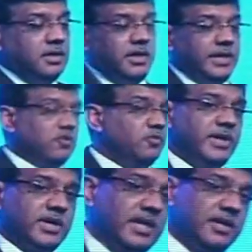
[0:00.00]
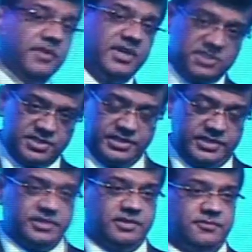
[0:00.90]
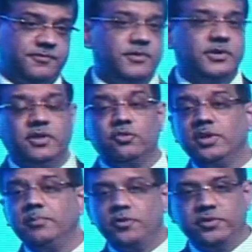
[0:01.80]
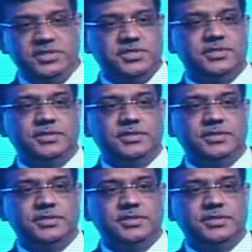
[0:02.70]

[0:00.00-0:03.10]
and to make life easier for their own employees.